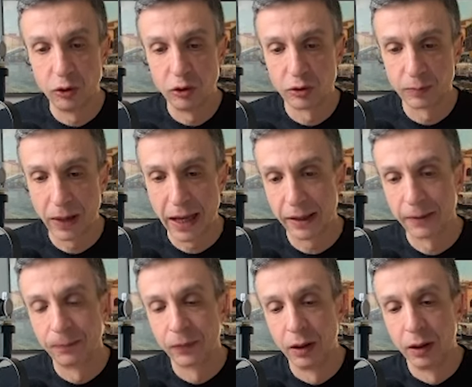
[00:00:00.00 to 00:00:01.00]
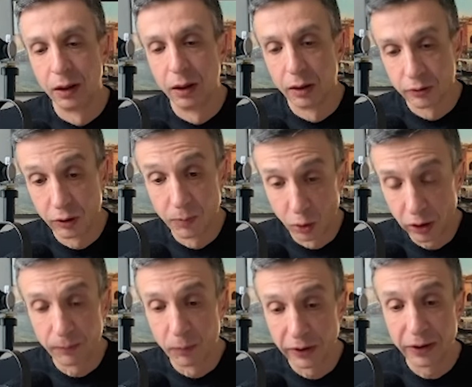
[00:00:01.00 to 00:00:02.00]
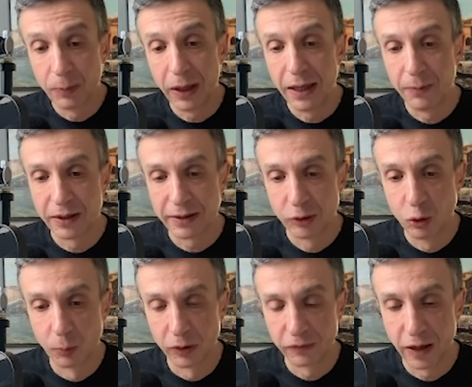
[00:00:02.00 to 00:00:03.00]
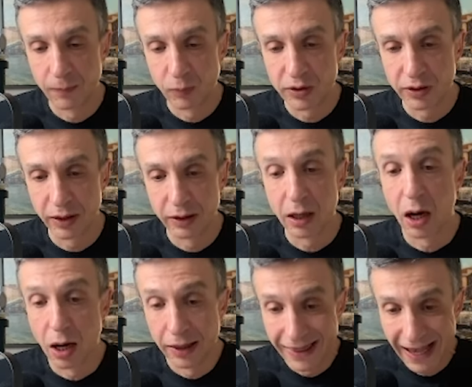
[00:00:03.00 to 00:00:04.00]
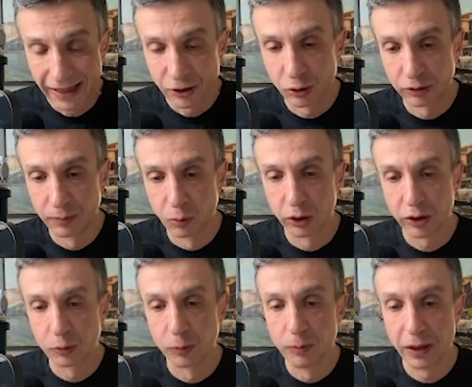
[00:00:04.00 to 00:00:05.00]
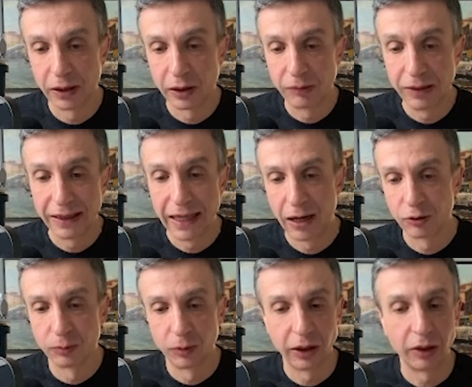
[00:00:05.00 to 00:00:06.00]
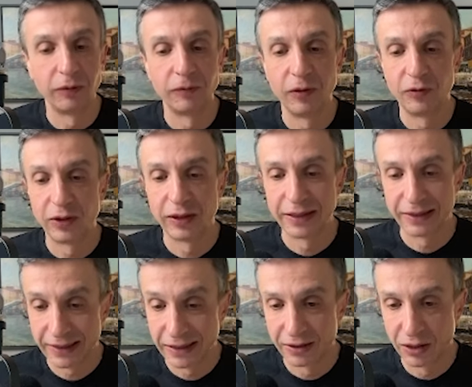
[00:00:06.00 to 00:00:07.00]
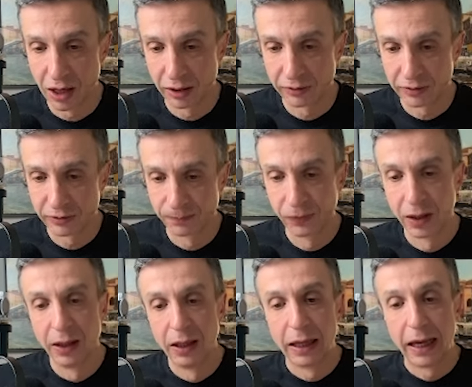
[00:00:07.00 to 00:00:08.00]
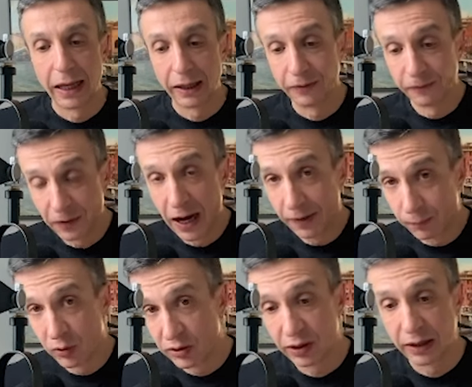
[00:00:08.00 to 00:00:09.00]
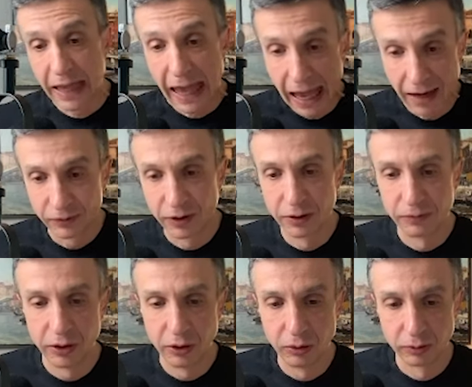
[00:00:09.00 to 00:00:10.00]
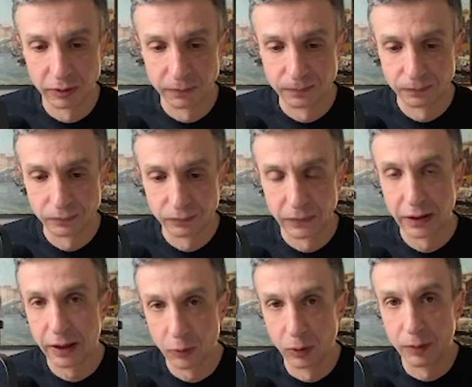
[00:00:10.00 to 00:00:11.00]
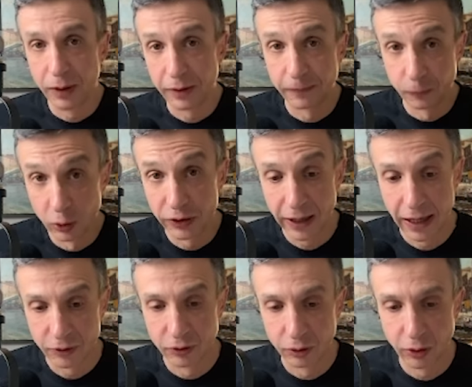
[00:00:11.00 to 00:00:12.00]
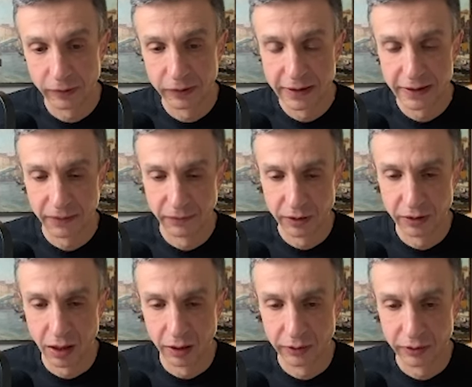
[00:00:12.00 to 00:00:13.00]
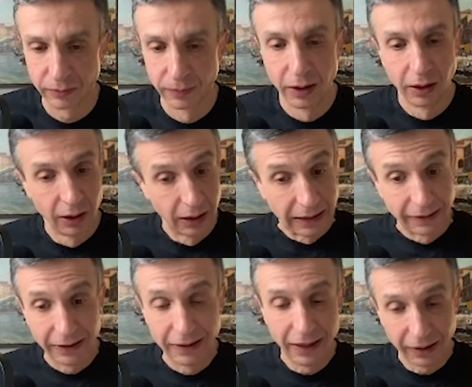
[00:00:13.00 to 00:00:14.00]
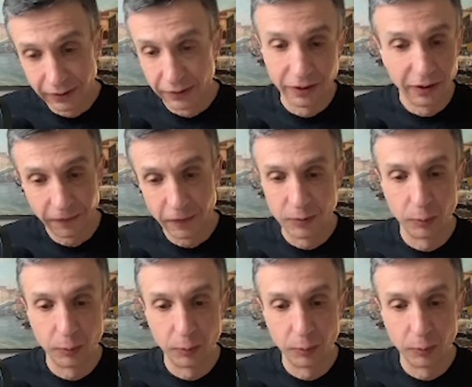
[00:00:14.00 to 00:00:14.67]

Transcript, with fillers: years back. So the monthly payments at 2.5% on that sort of a mortgage would be at $3,156. And at 5% after the renewal, they will be at $4,270. The delta, the difference